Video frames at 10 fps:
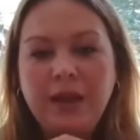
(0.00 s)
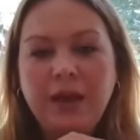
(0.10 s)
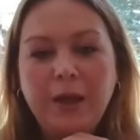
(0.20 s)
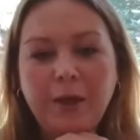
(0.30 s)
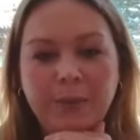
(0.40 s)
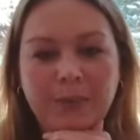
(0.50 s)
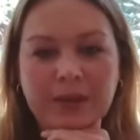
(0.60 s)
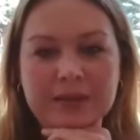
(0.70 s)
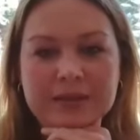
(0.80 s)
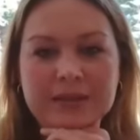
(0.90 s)
um,
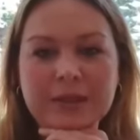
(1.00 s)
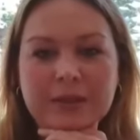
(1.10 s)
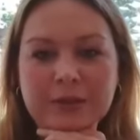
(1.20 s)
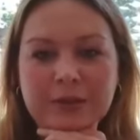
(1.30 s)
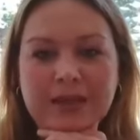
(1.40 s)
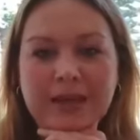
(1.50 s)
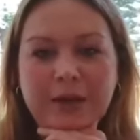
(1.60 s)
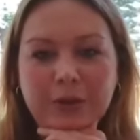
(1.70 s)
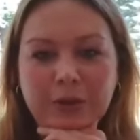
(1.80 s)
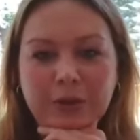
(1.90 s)
until
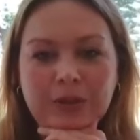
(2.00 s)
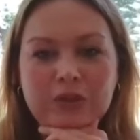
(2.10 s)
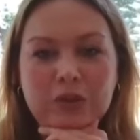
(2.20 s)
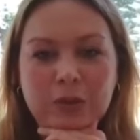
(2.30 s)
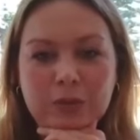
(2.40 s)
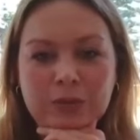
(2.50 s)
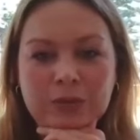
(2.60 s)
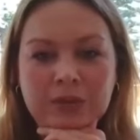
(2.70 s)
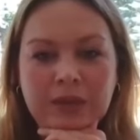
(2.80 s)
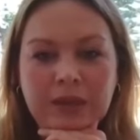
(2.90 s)
yeah, early
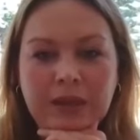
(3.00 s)
June.